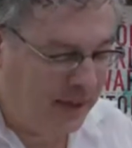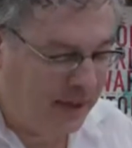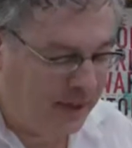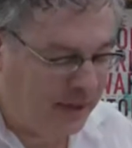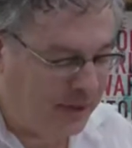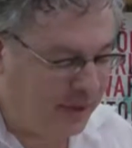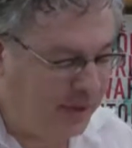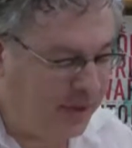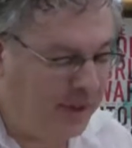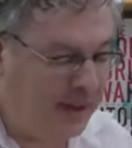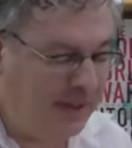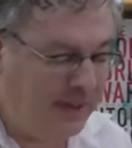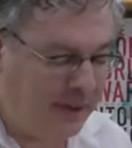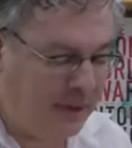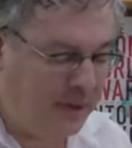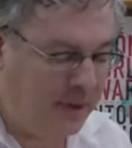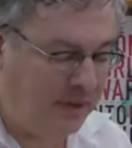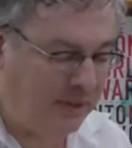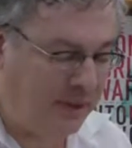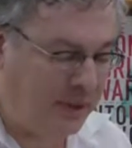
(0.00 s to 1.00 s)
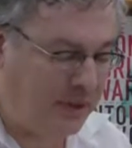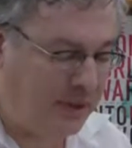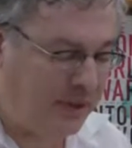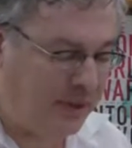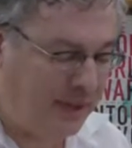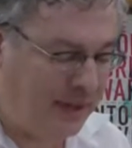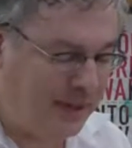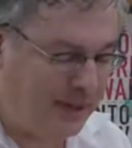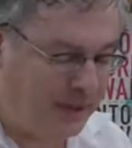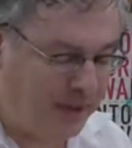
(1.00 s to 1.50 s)
Certainly, the
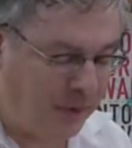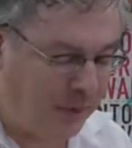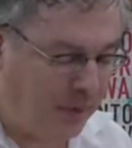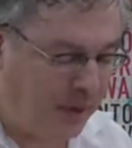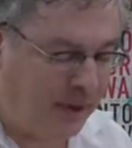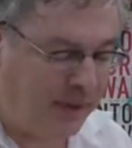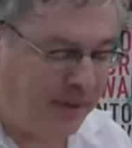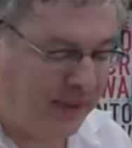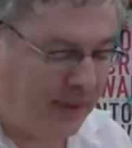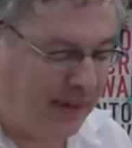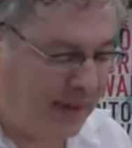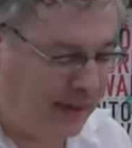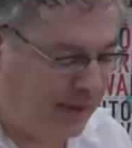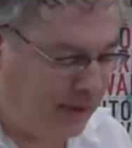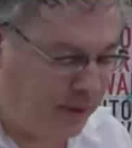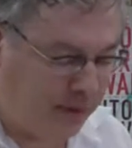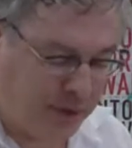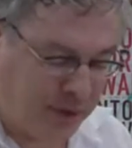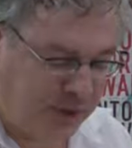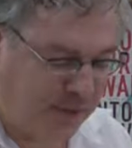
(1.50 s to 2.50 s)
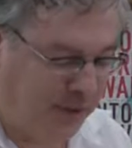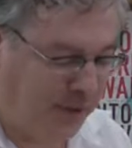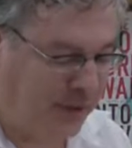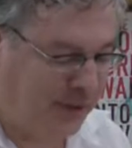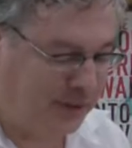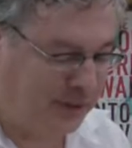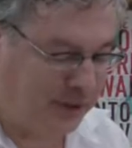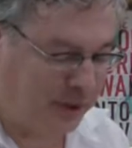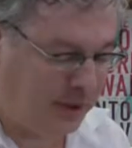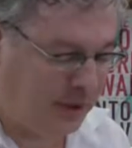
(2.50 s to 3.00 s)
university is a worthy and useful
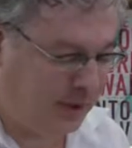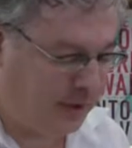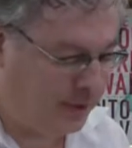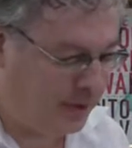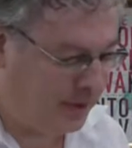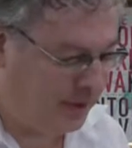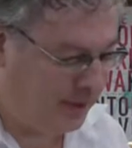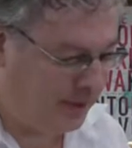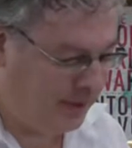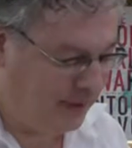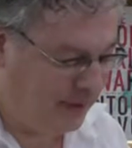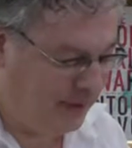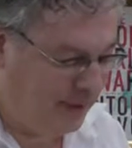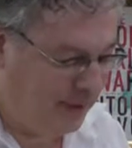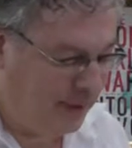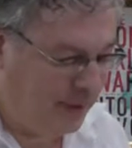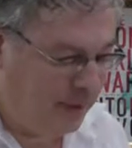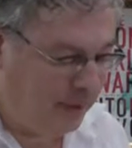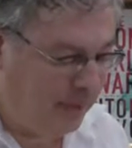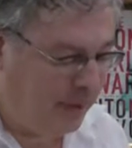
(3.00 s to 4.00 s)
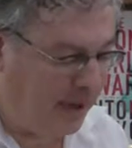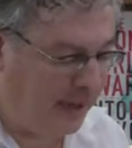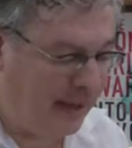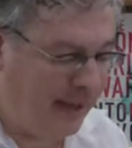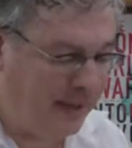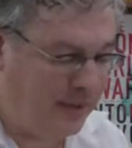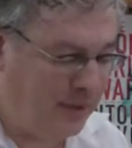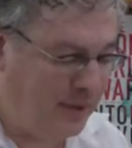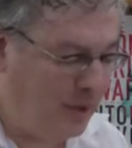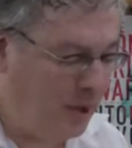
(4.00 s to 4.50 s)
institution, but it
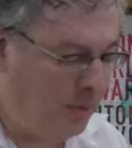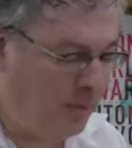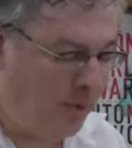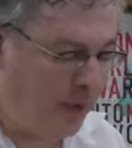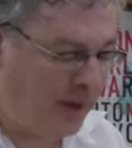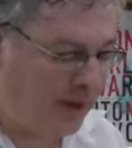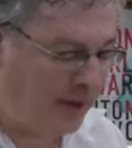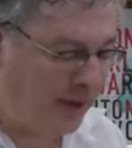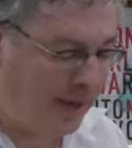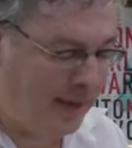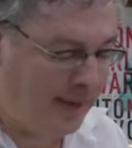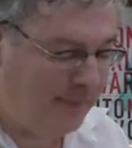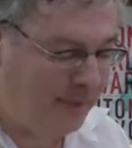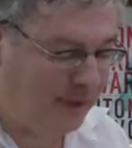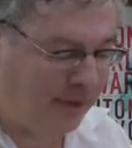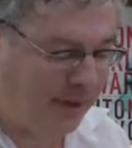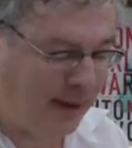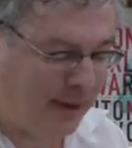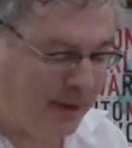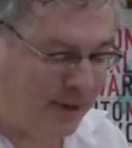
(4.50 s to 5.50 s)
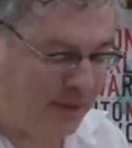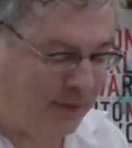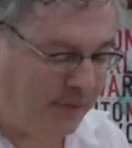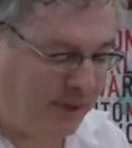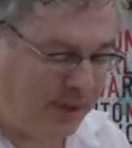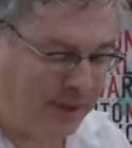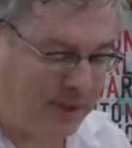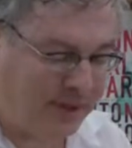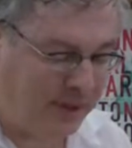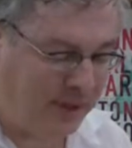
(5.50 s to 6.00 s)
has no more claim to Greenwich
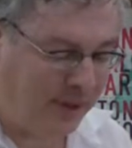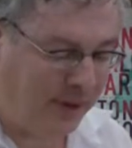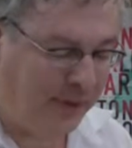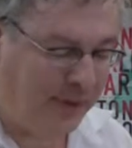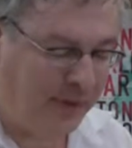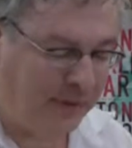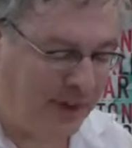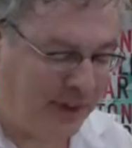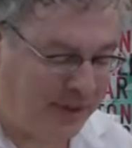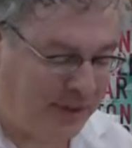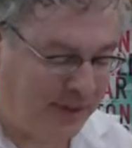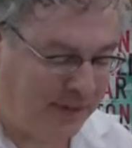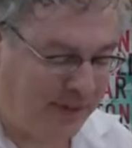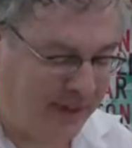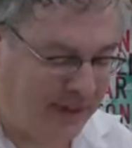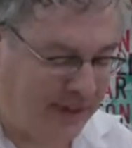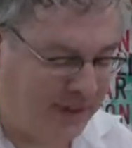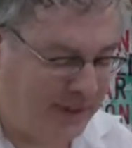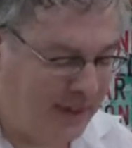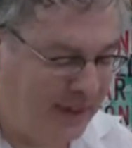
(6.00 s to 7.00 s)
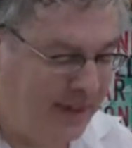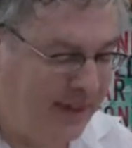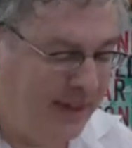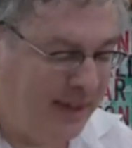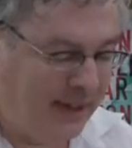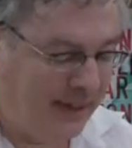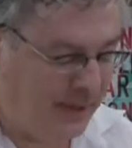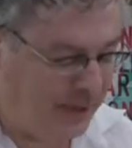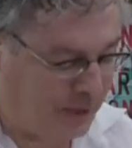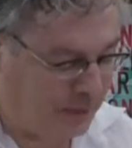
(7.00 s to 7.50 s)
Village than all the rest of us.
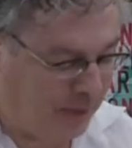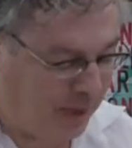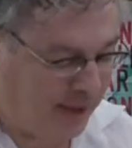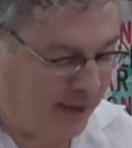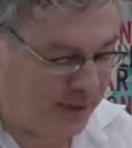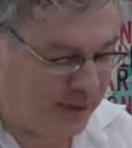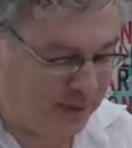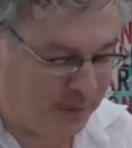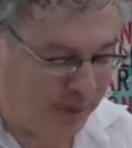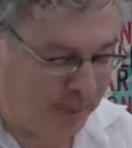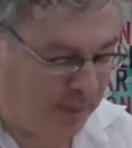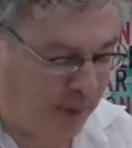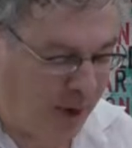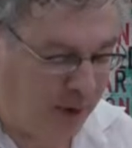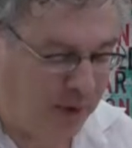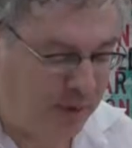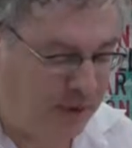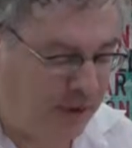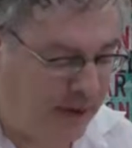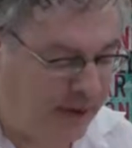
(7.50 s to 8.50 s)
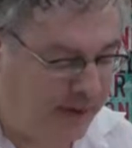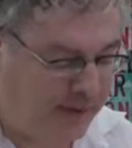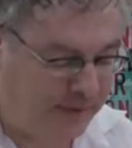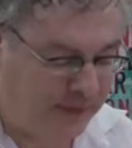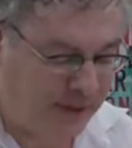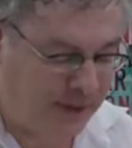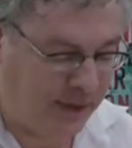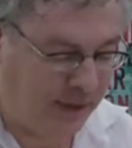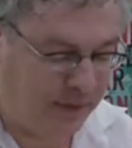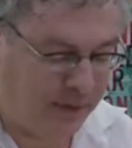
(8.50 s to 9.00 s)
This place where Poe
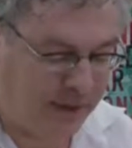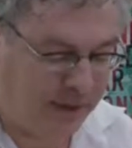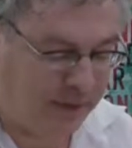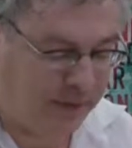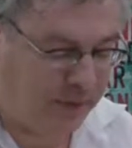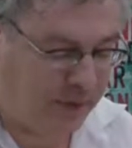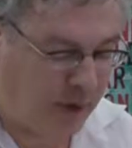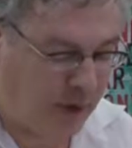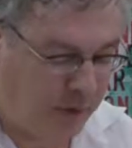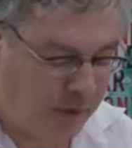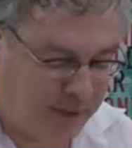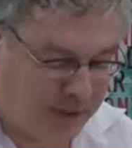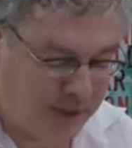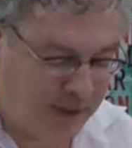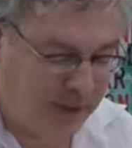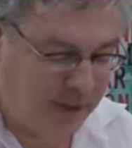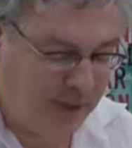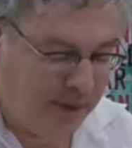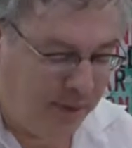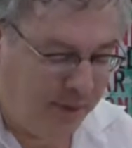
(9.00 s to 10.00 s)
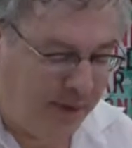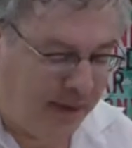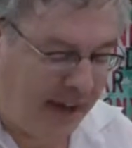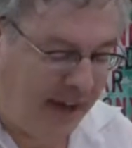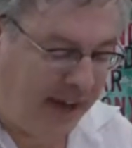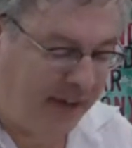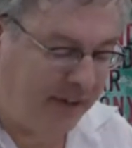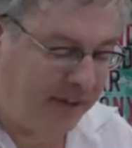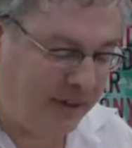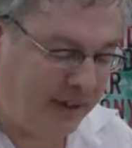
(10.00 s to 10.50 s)
lived and O'Neill wrote, where the
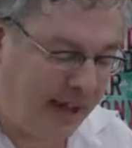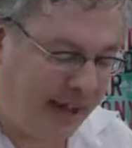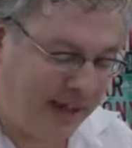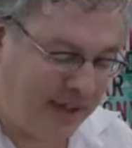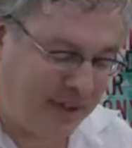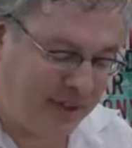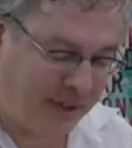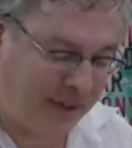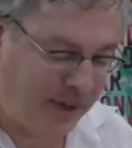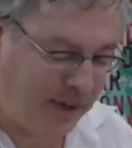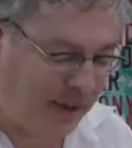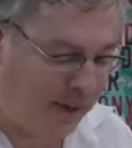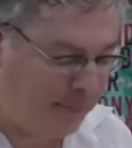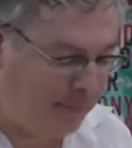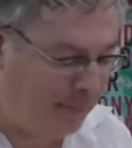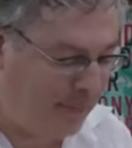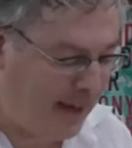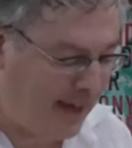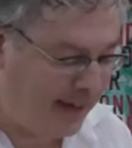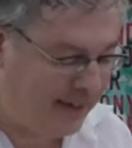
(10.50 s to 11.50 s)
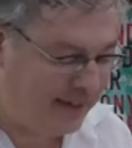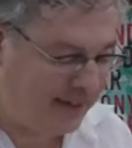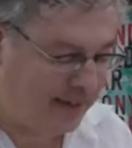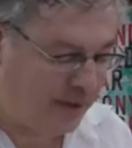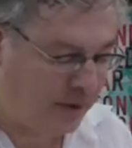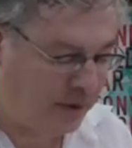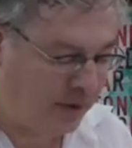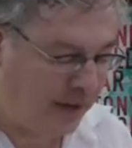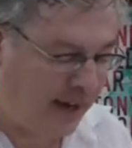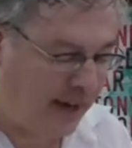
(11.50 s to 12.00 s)
Heterodoxy Club met and
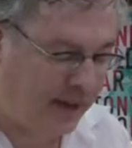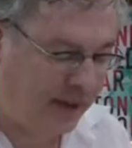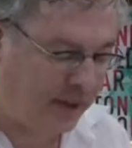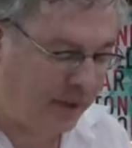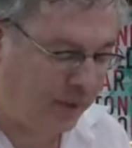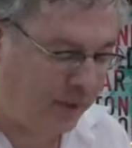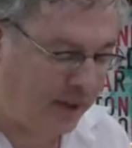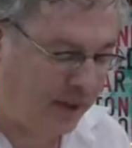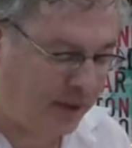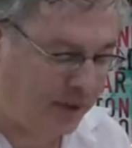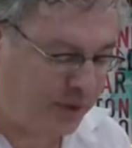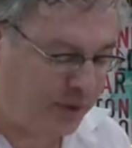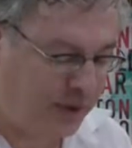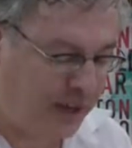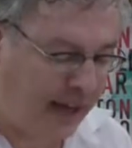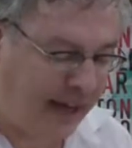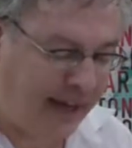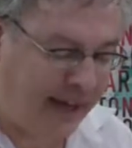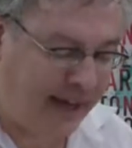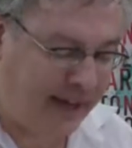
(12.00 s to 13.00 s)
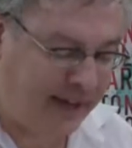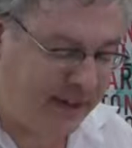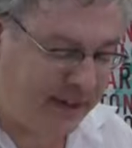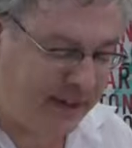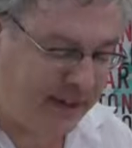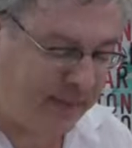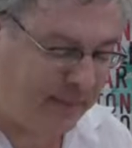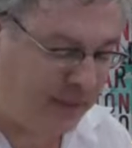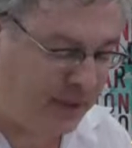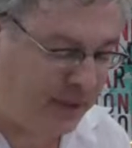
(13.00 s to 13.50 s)
the Triangle Workers died
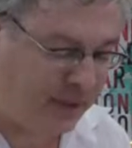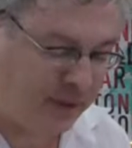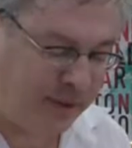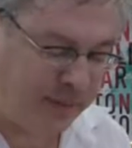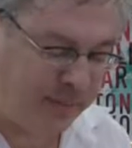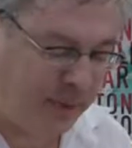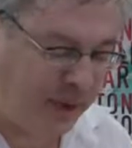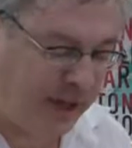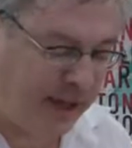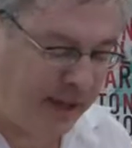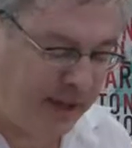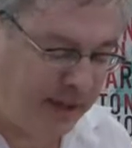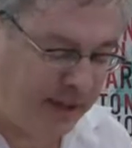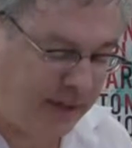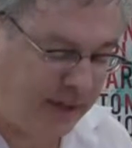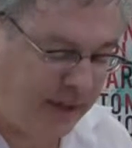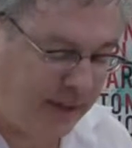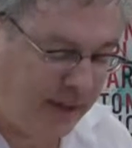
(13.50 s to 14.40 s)
and Dylan played.